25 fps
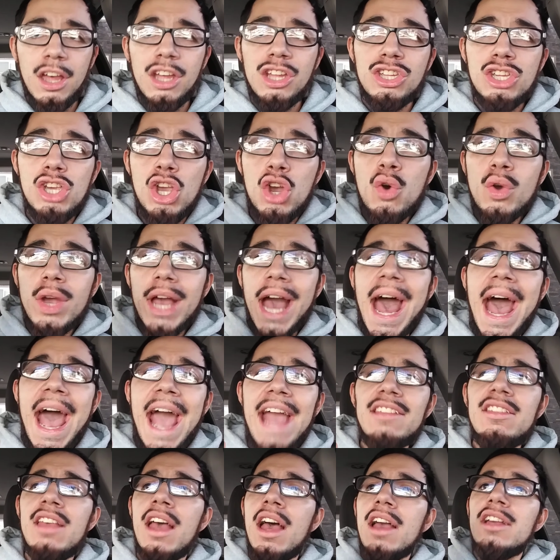You
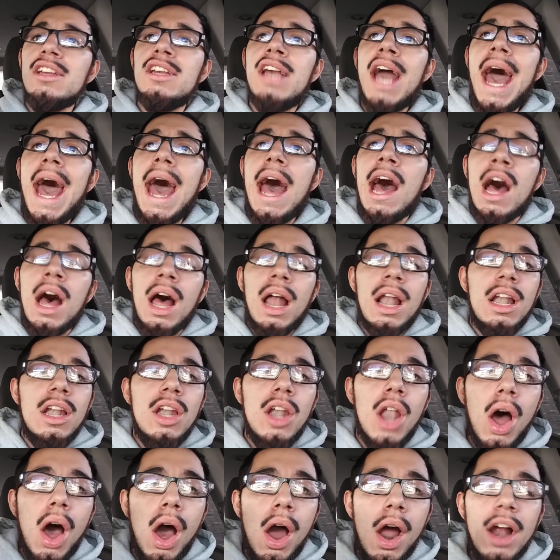guys got
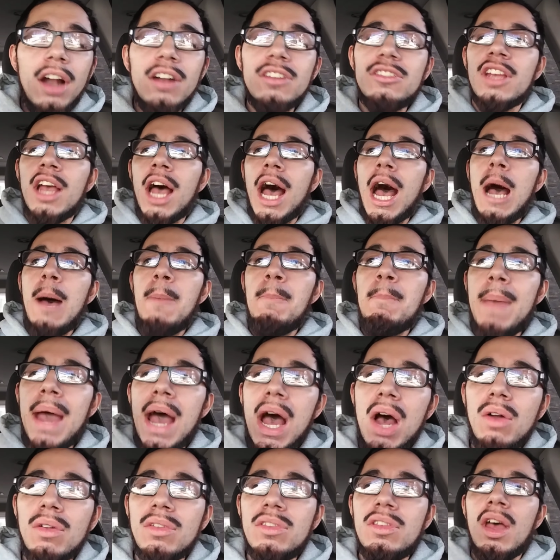large
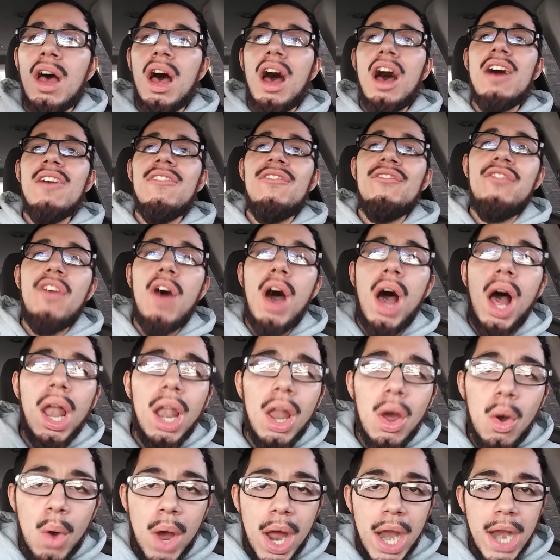amount of
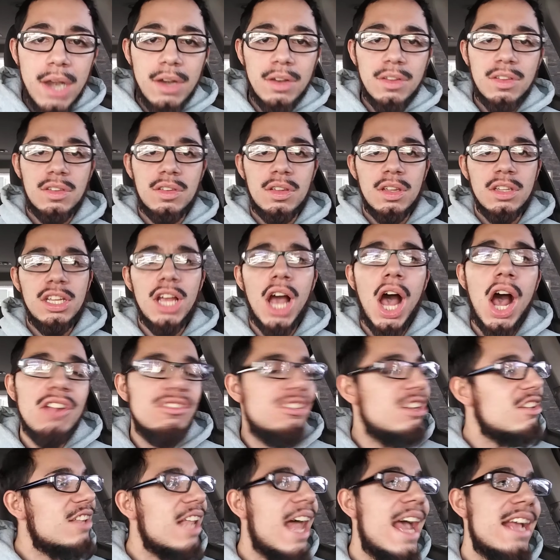followers. Y'all
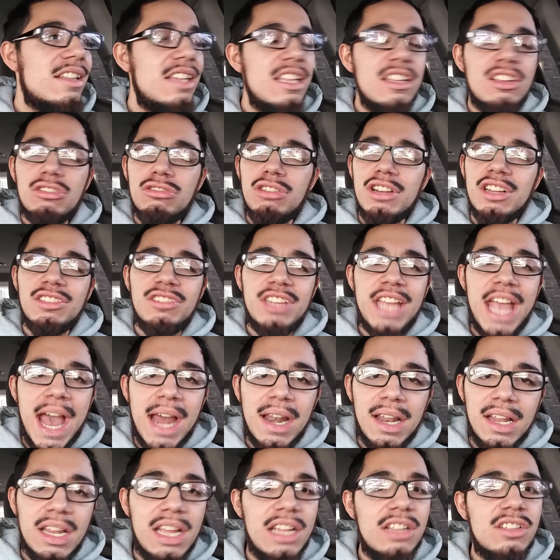just like these
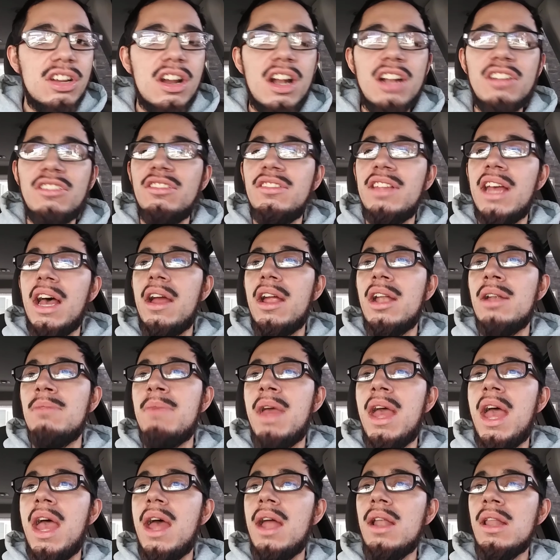Christianity churches out here,
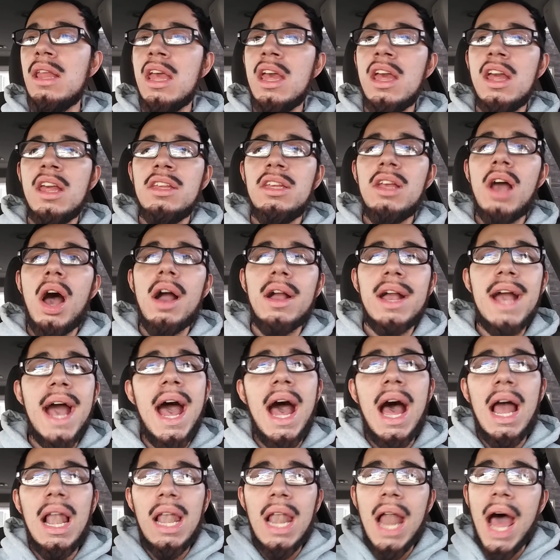man. Y'all
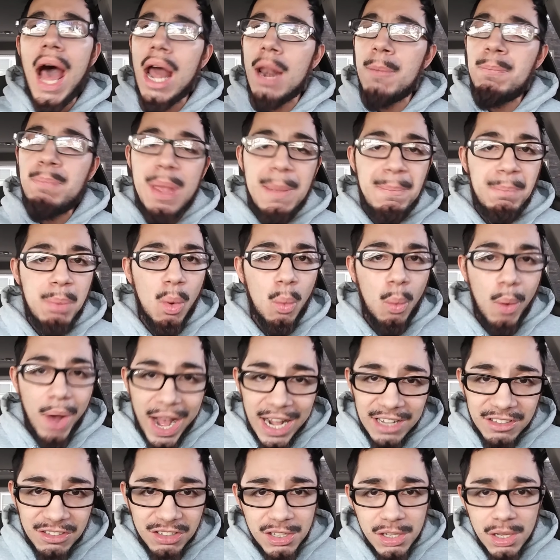got a lot of people
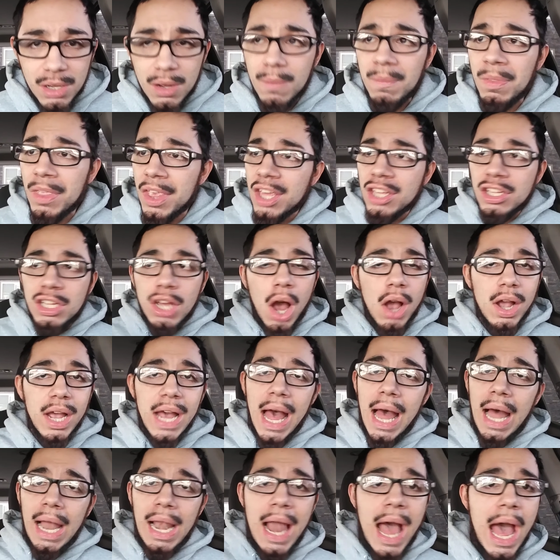watching you. Y'all
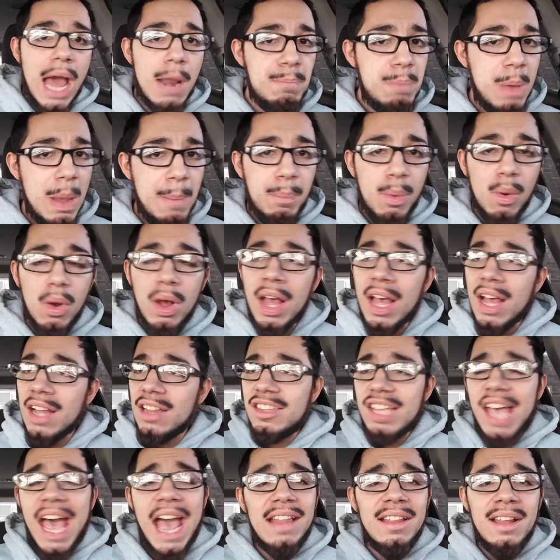got a lot of people
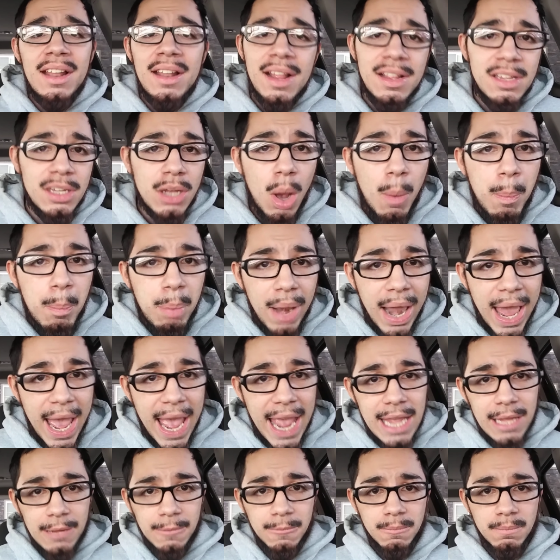tightening your
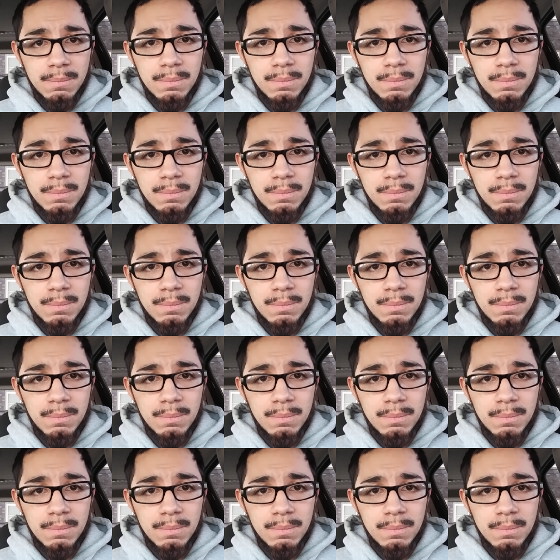plate.